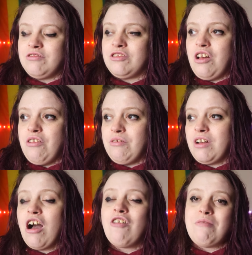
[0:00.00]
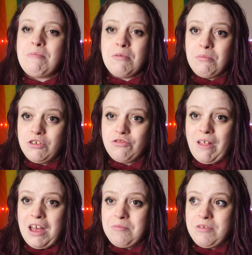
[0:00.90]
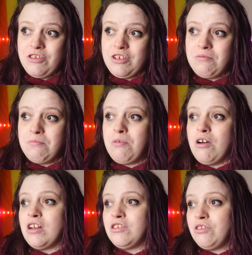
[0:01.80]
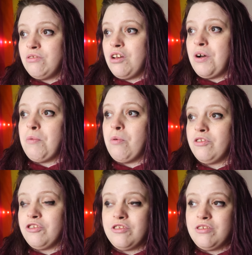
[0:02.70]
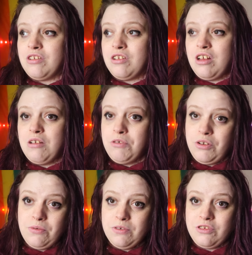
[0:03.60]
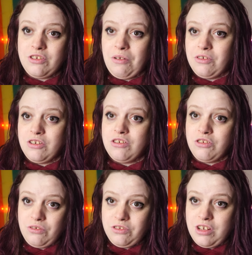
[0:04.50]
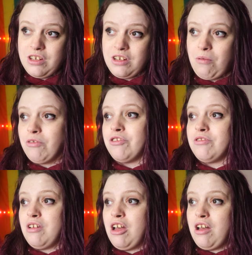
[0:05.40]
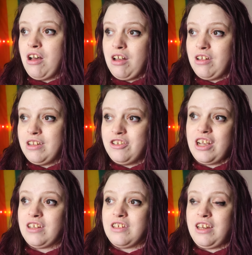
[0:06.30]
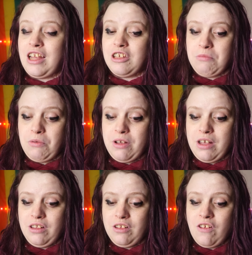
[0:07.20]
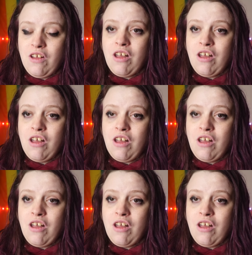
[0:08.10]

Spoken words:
So I can't remember much from that admission, but I do know I wasn't abused, I wasn't assaulted, I wasn't injected against my will.